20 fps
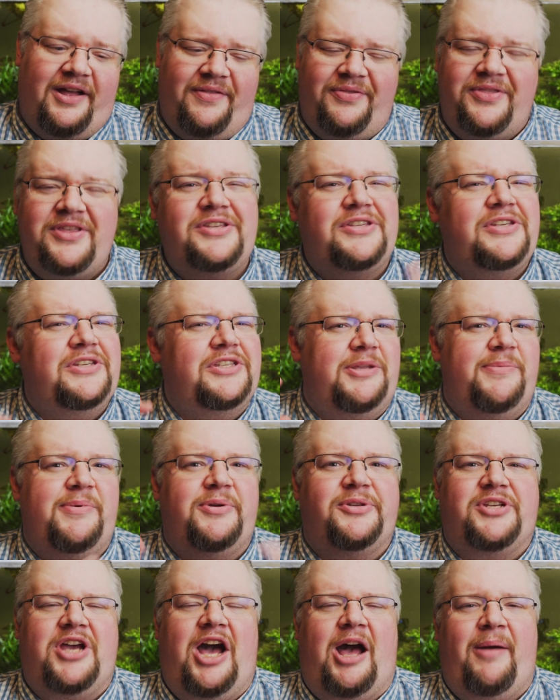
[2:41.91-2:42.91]
This is the
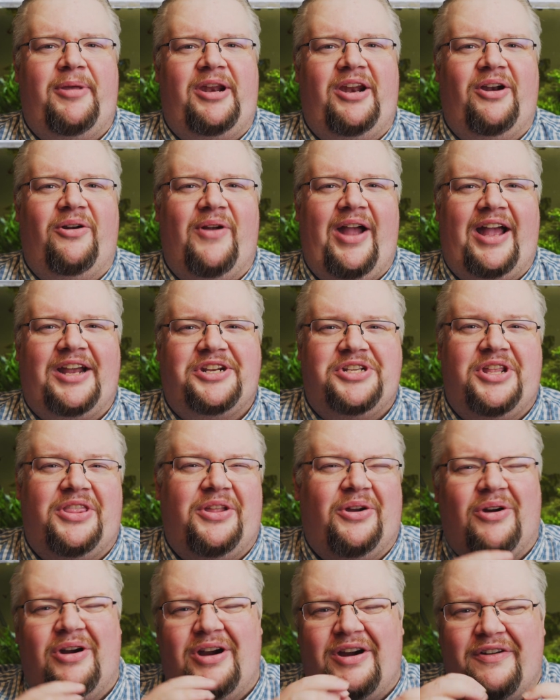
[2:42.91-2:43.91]
most common interaction.
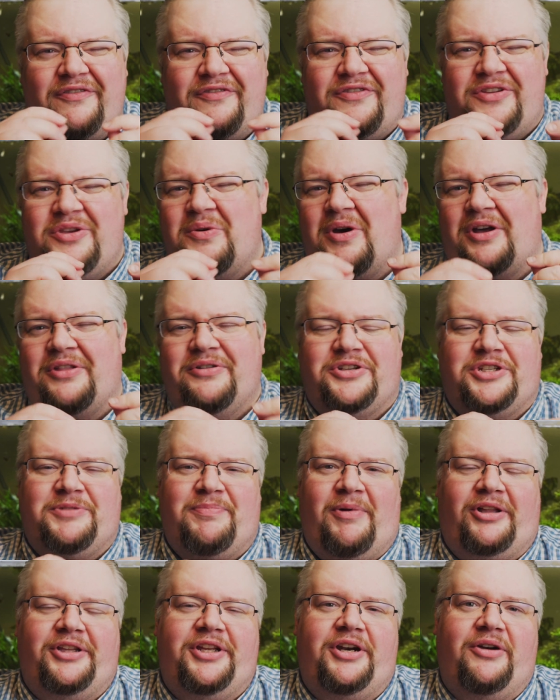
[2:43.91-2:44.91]
There are a few other
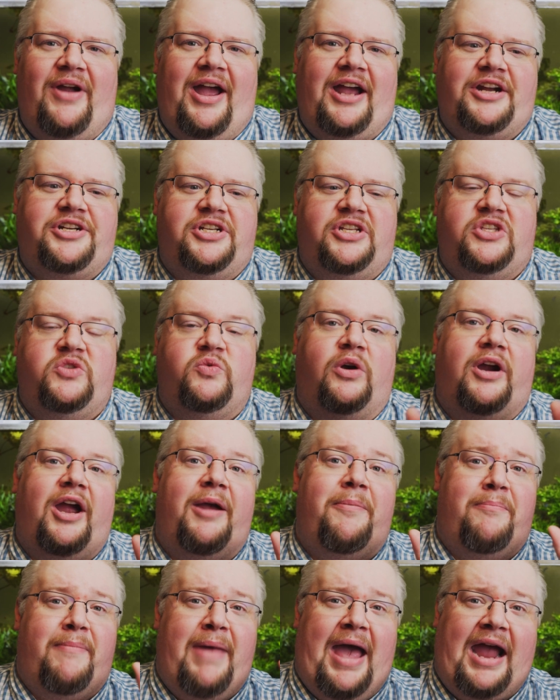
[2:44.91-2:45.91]
small interactions where
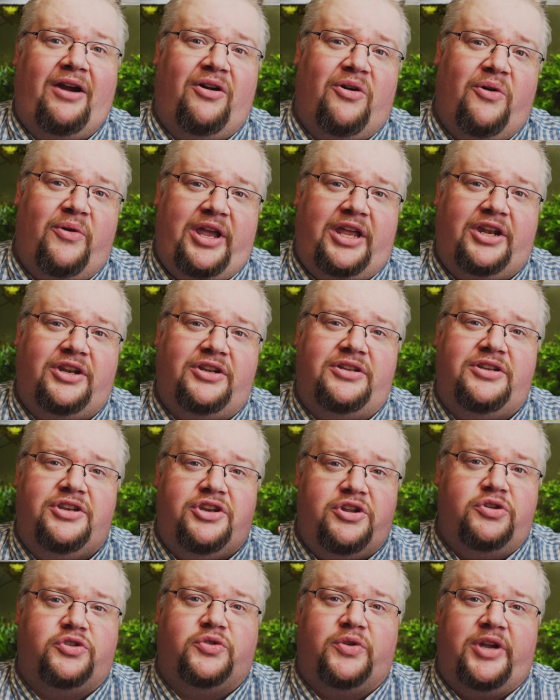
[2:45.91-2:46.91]
a
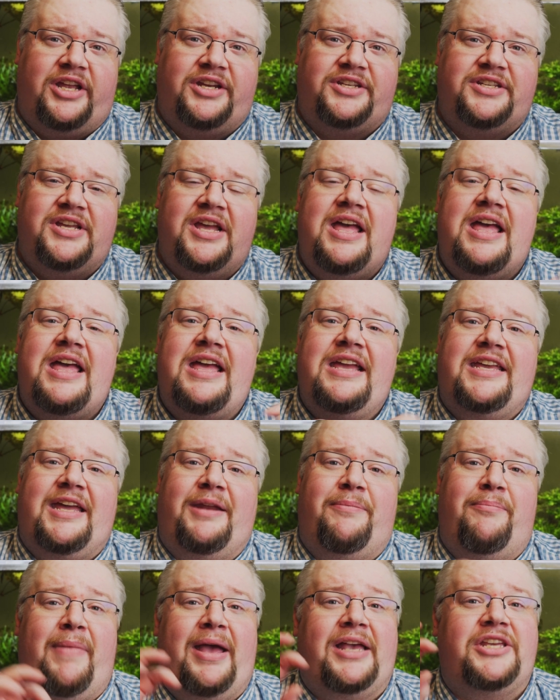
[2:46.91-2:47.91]
macronutrient
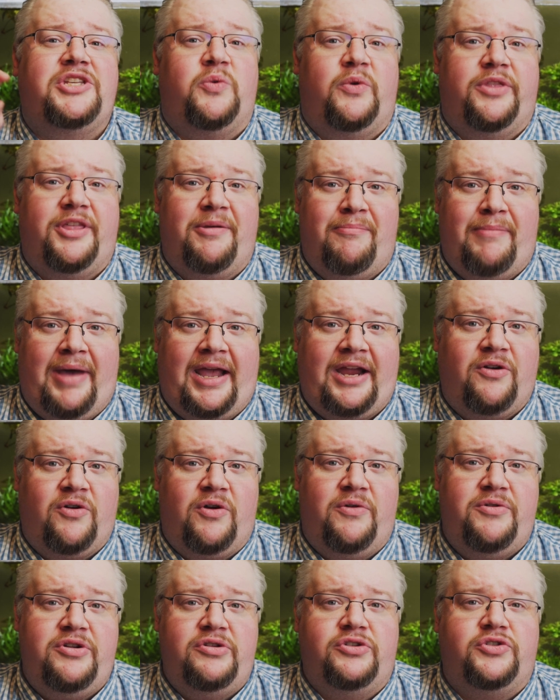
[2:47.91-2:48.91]
can mess with a
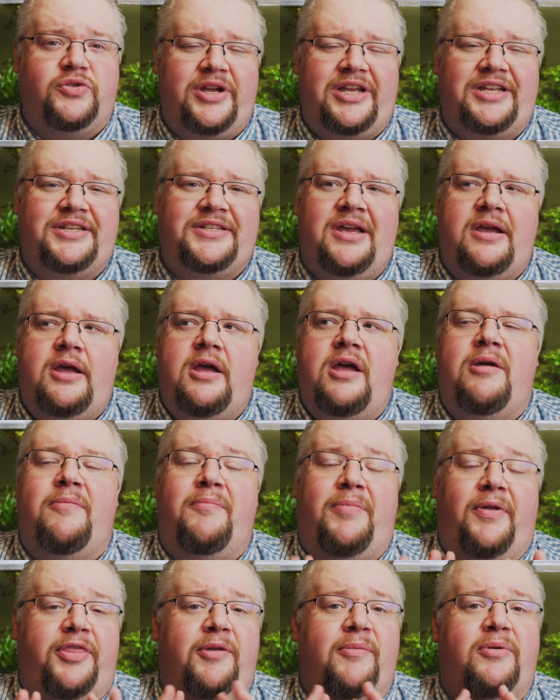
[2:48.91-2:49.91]
micronutrient,
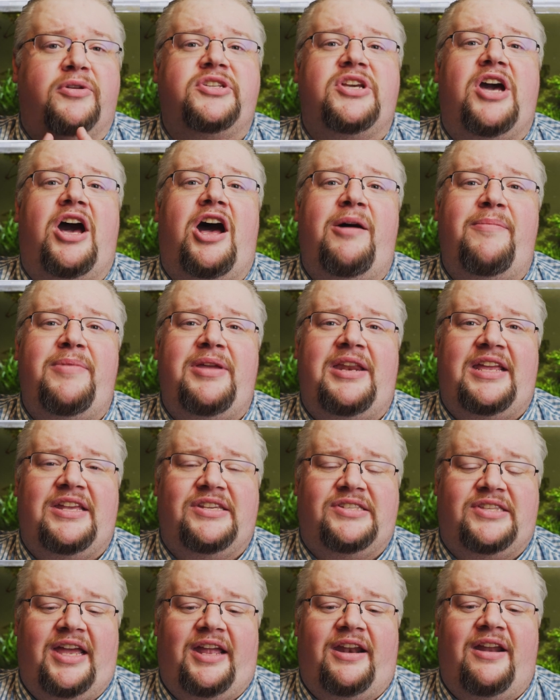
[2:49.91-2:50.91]
but the most common
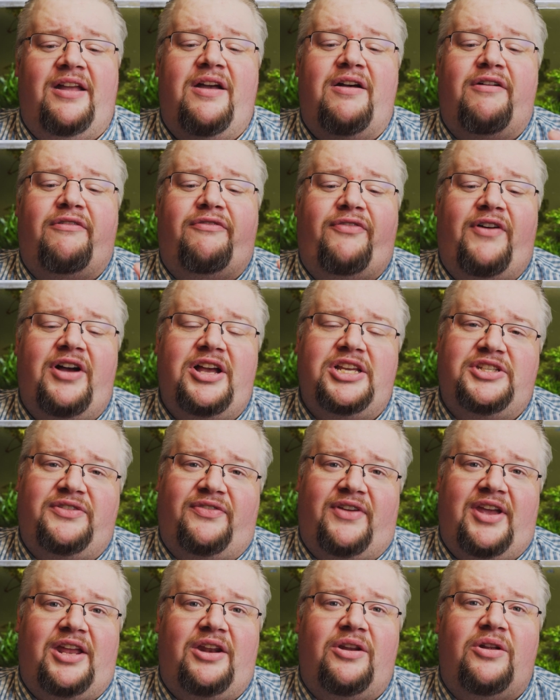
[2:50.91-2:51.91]
is that
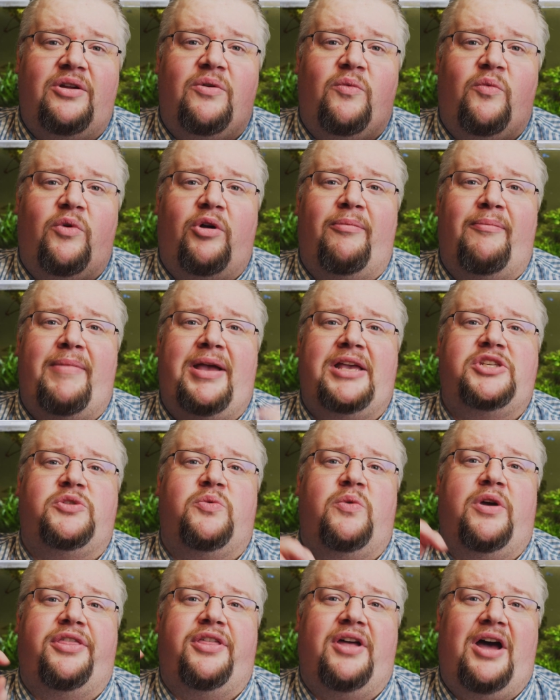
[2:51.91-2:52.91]
phosphate will mess
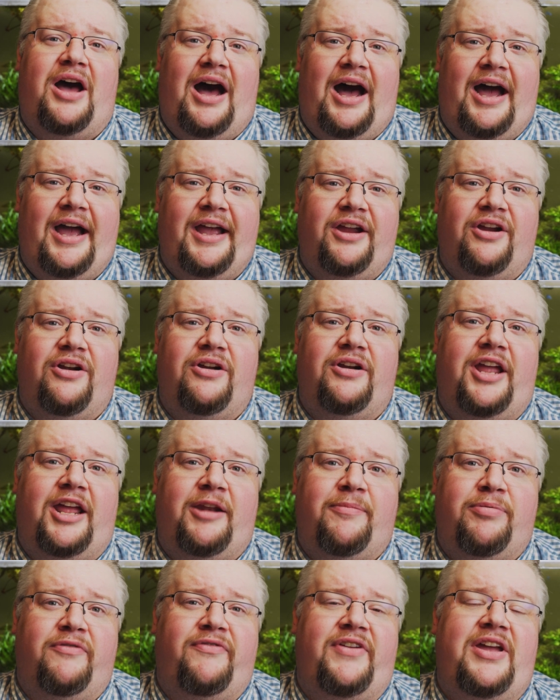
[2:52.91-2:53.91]
with iron
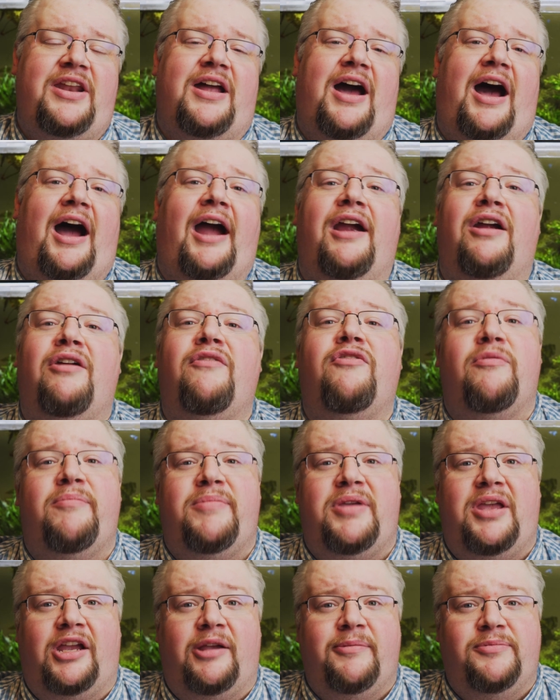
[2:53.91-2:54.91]
and prevent iron from
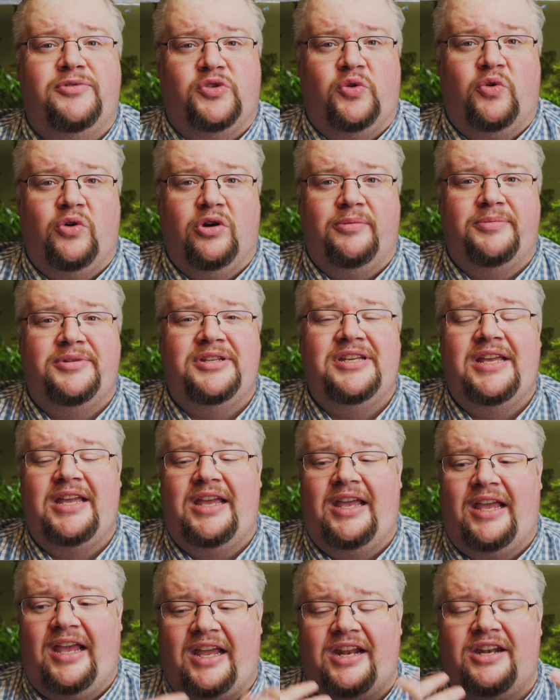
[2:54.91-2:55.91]
being absorbed
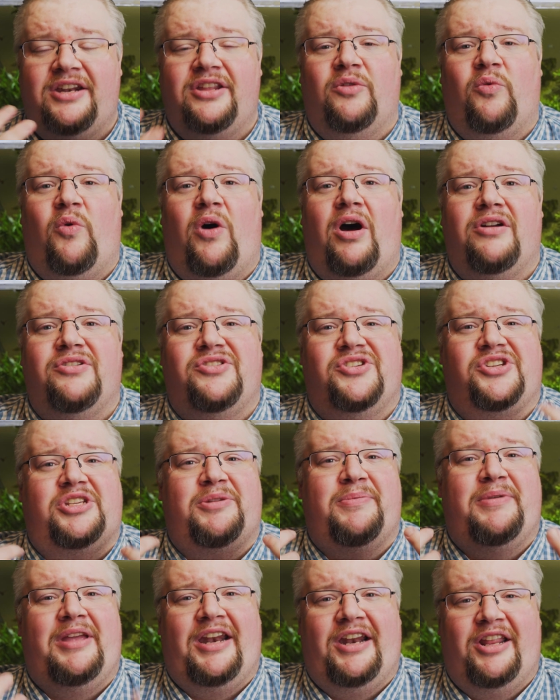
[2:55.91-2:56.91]
into the water
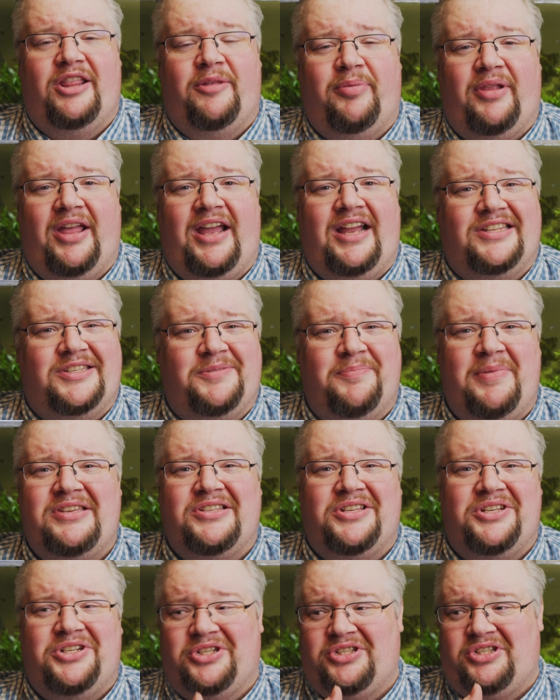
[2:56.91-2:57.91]
system, into the plants. It
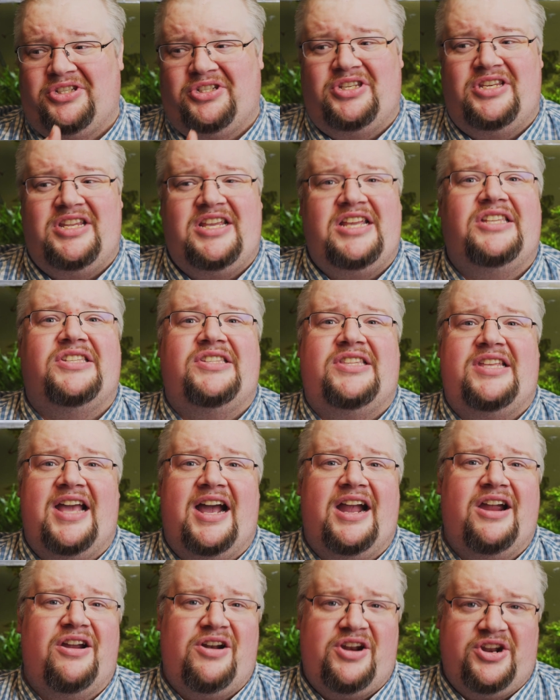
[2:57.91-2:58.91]
basically just eats the
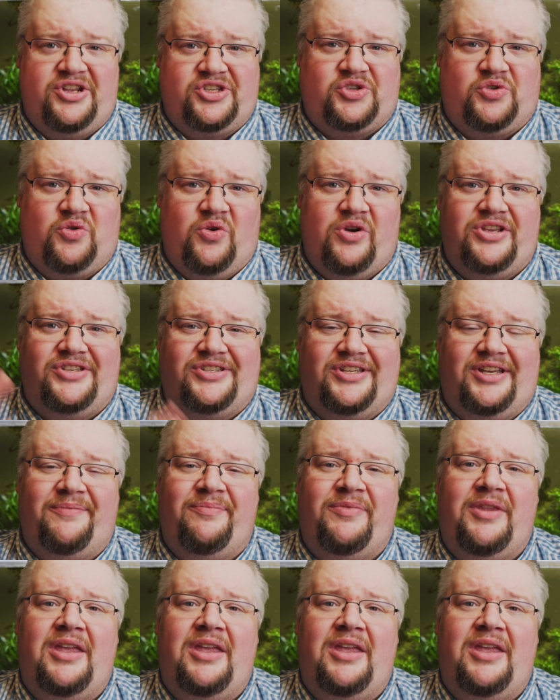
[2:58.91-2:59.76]
iron and destroys it.